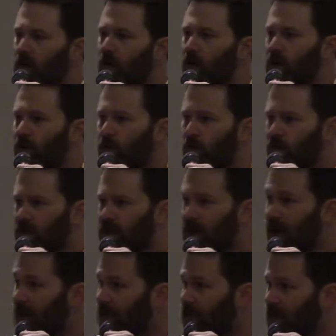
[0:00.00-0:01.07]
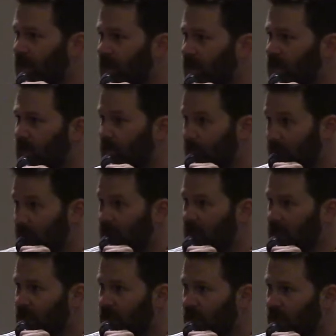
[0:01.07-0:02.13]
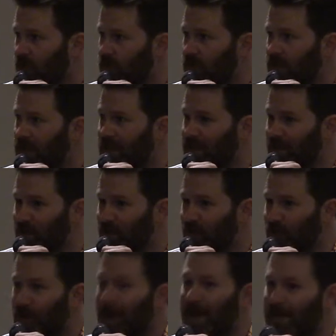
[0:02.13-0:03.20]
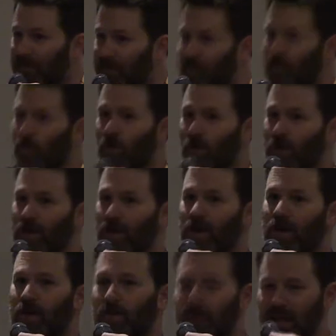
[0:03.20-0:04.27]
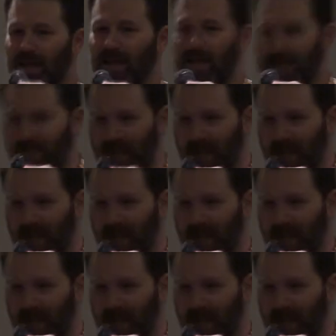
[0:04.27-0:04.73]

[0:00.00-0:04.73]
knowing who was cast in it, me. And it was easy to write for me because